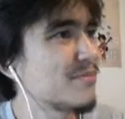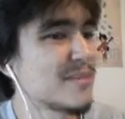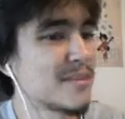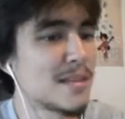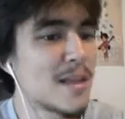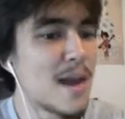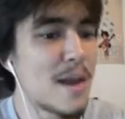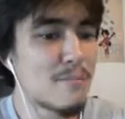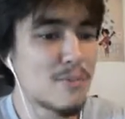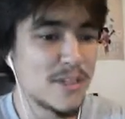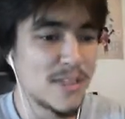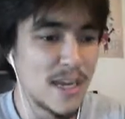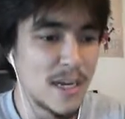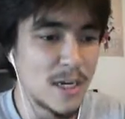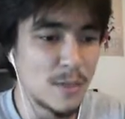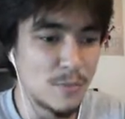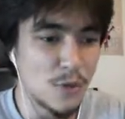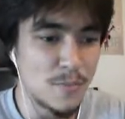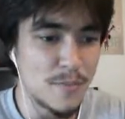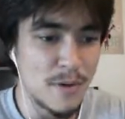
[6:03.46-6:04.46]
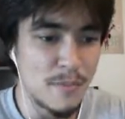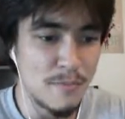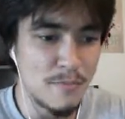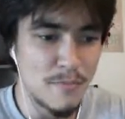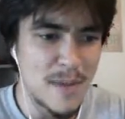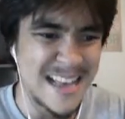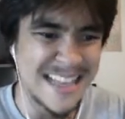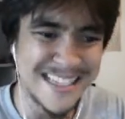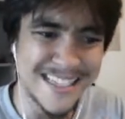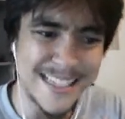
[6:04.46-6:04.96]
not presentable, but
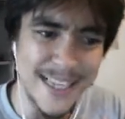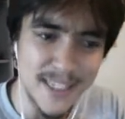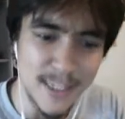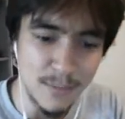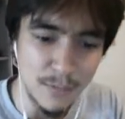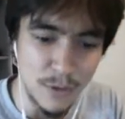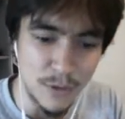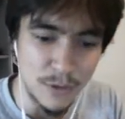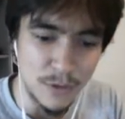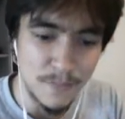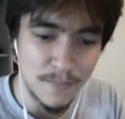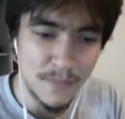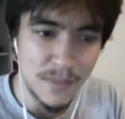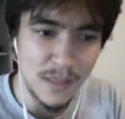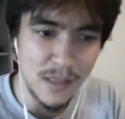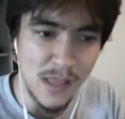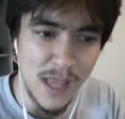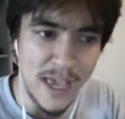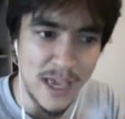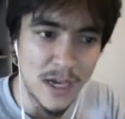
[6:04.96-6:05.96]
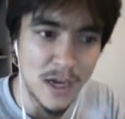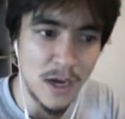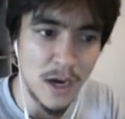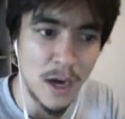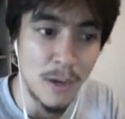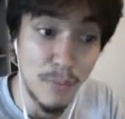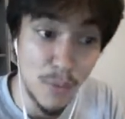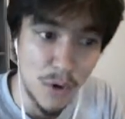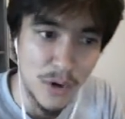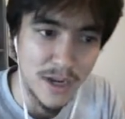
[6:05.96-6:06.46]
accessible like
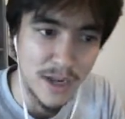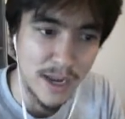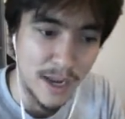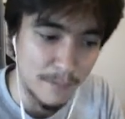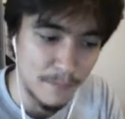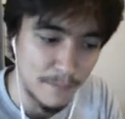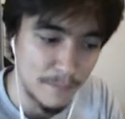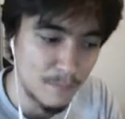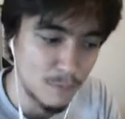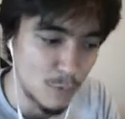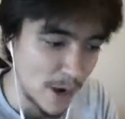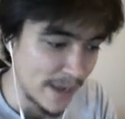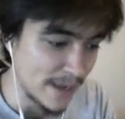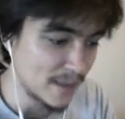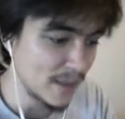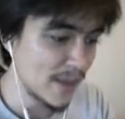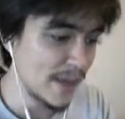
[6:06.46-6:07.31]
a board game, right?